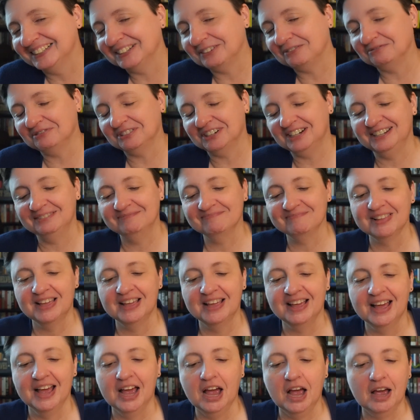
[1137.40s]
so funny.
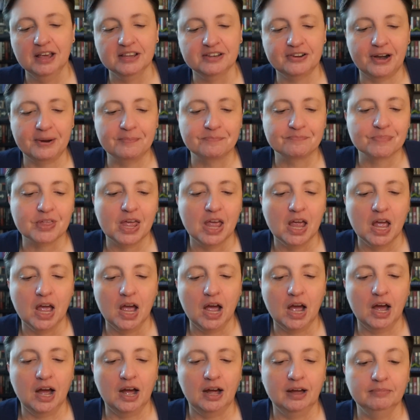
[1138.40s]
Sorry.
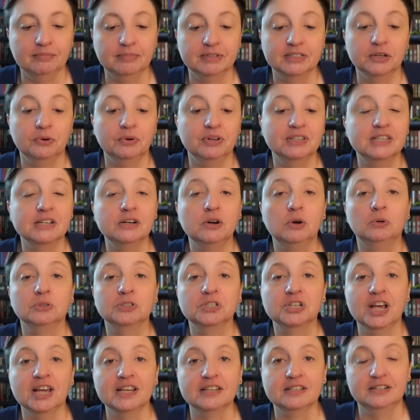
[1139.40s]
Uh, so it's an old
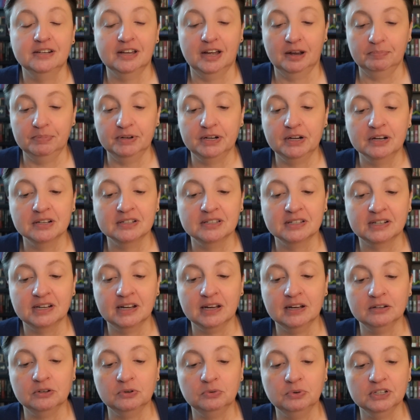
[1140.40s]
chestnut because the
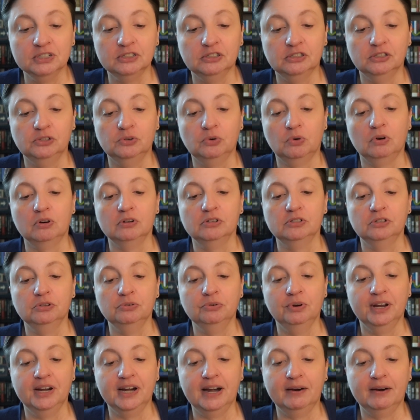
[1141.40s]
conquistadors, who had